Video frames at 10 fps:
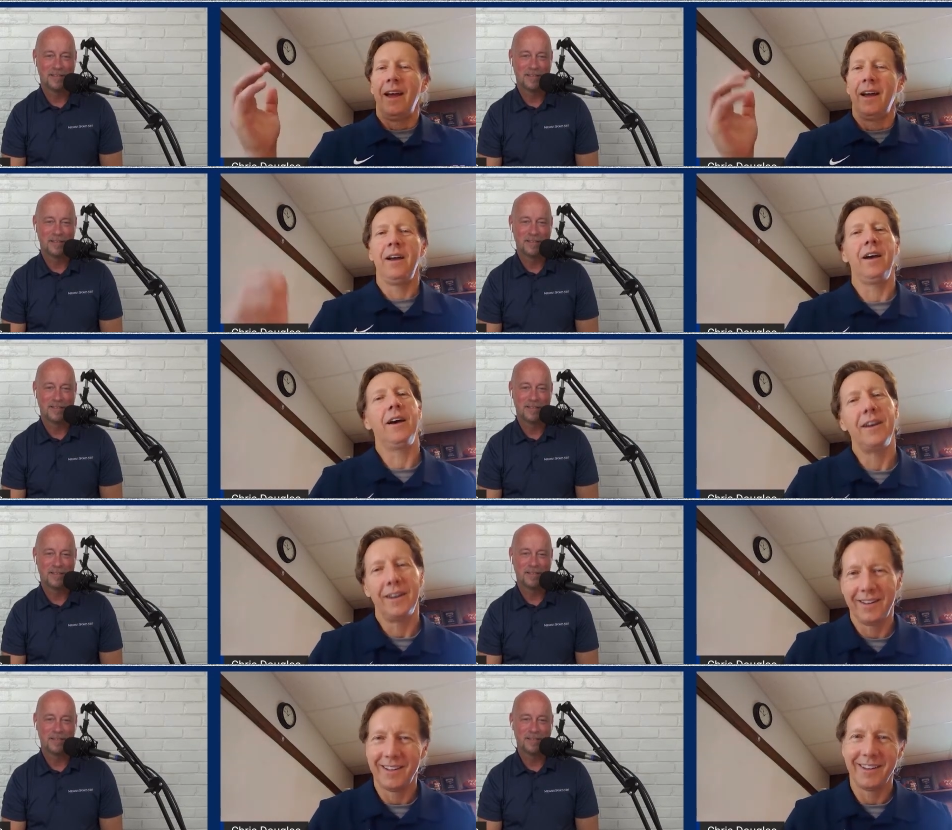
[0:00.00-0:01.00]
Speaker 1: huh,
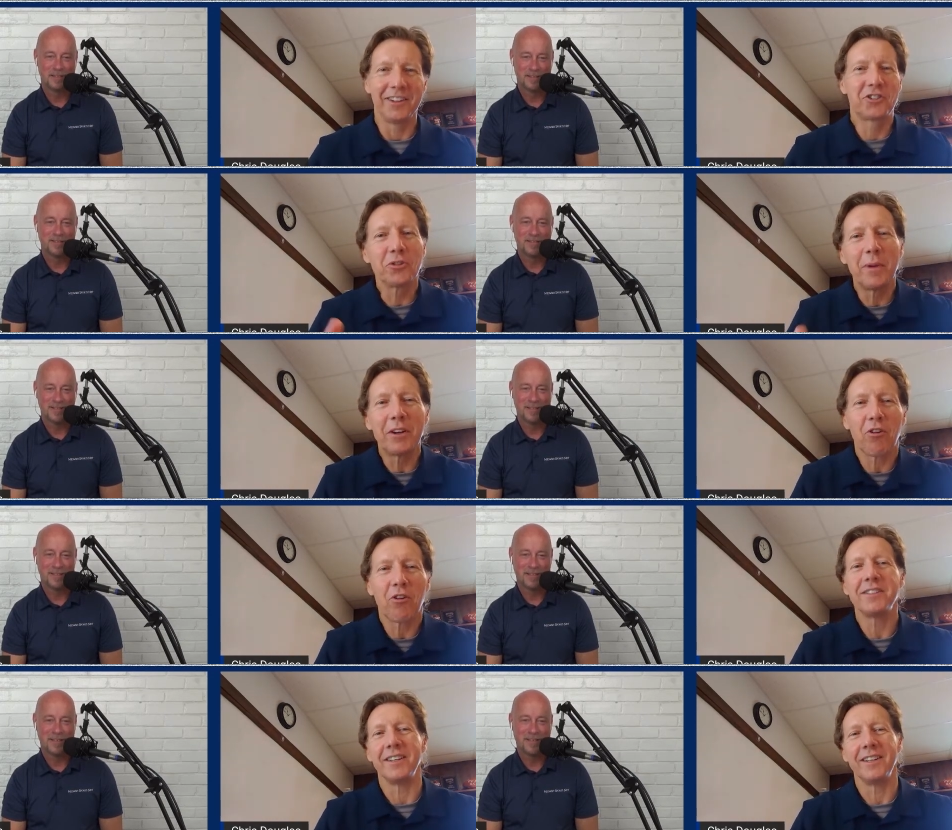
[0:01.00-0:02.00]
it's just been
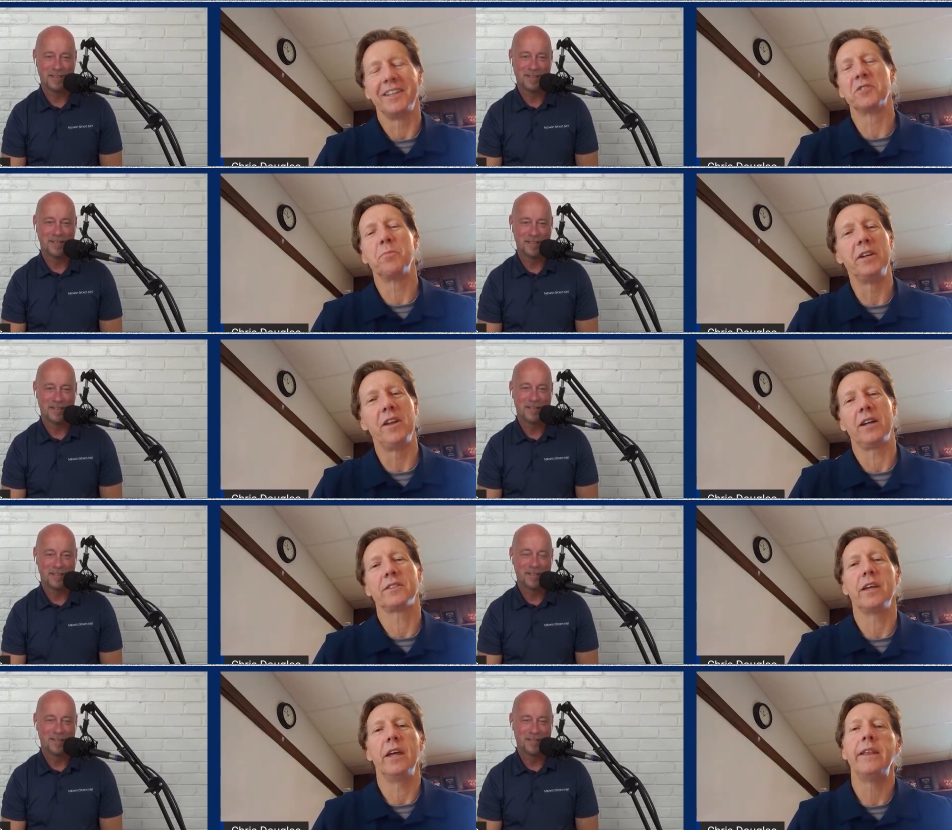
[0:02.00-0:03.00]
crazy. It's been
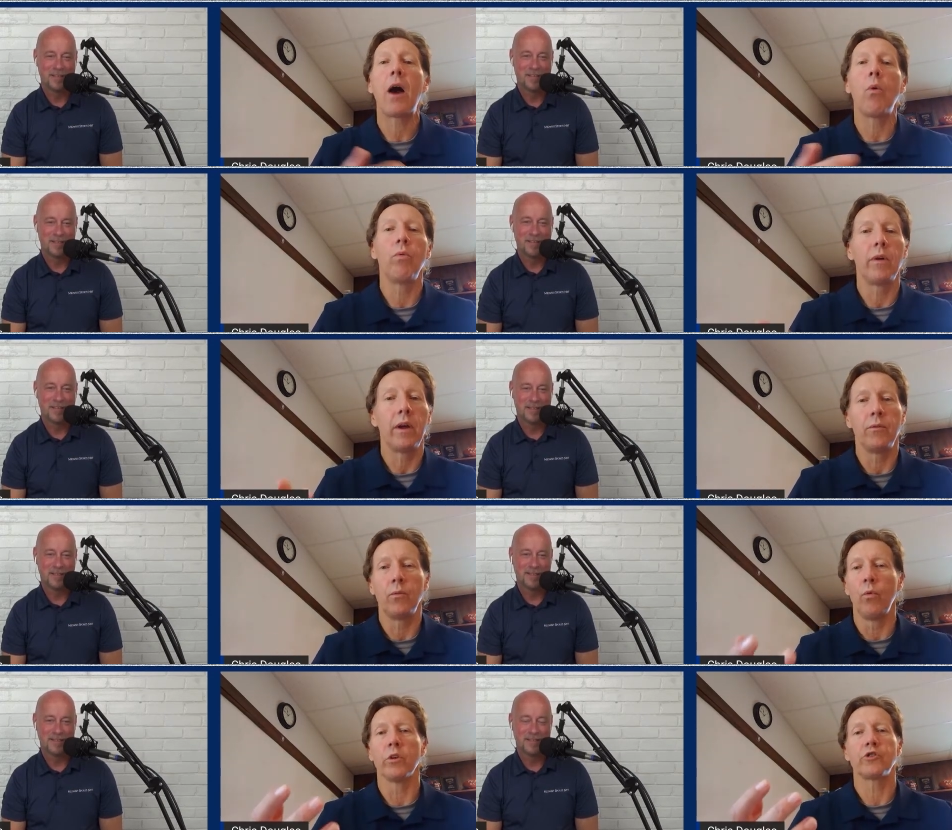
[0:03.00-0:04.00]
nuts. And now
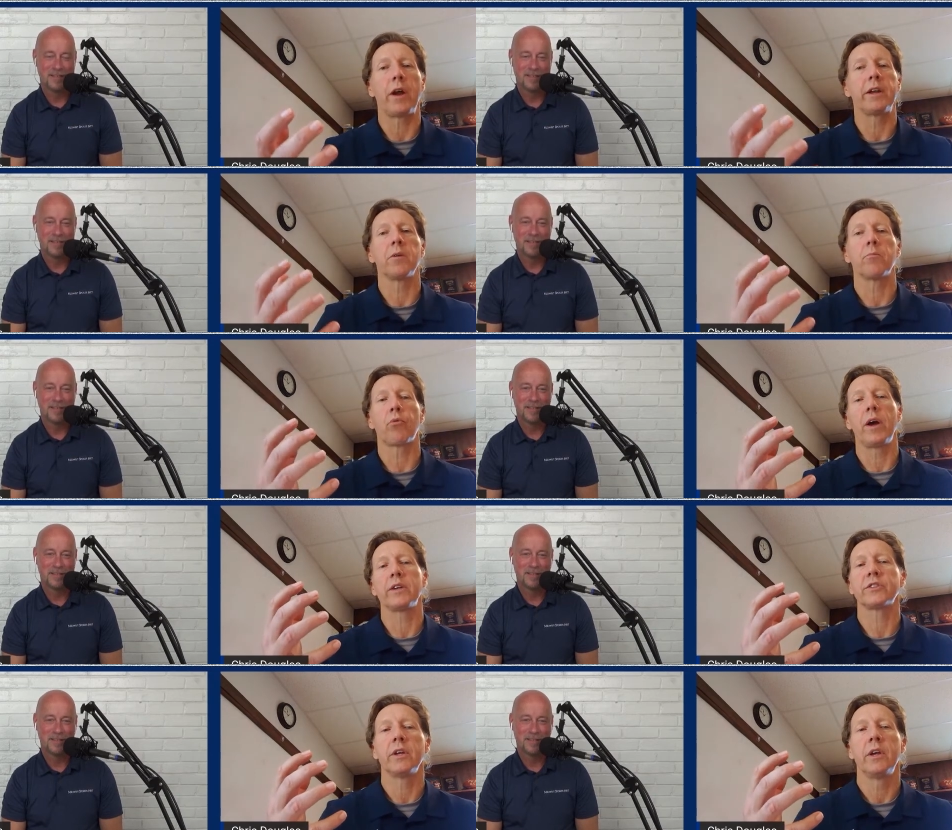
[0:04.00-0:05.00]
we're trying to compress